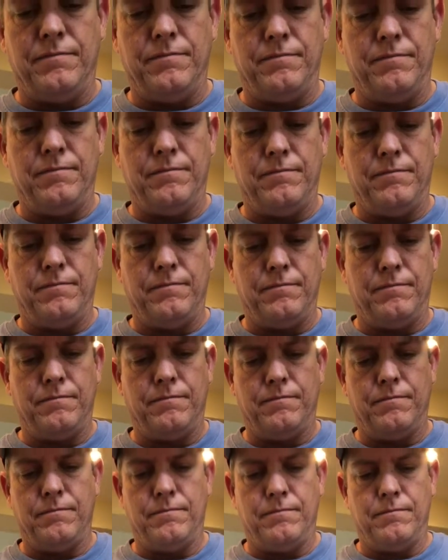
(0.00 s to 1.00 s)

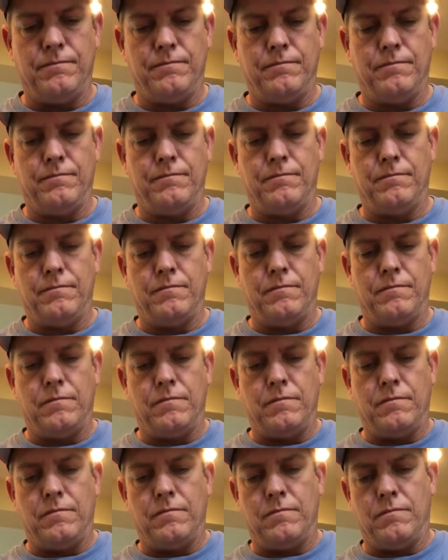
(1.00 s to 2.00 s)

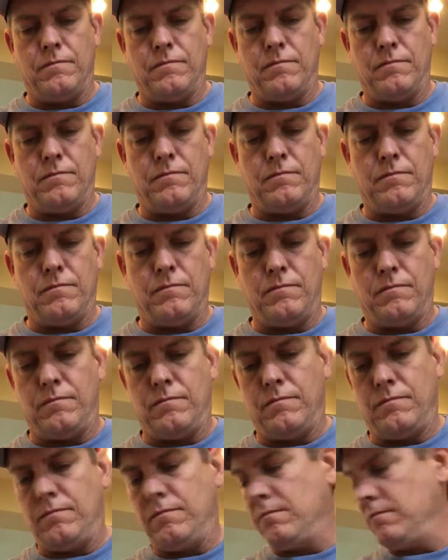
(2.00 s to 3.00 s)

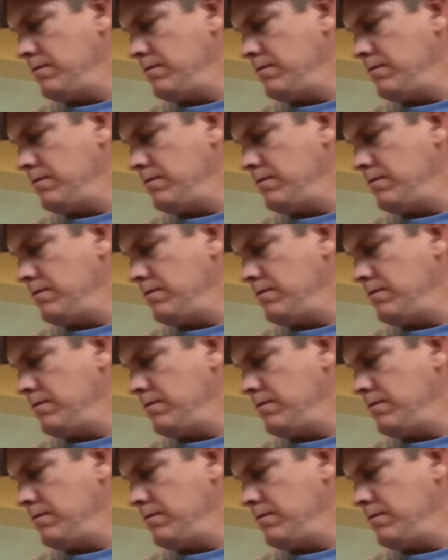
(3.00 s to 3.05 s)
(no one is talking)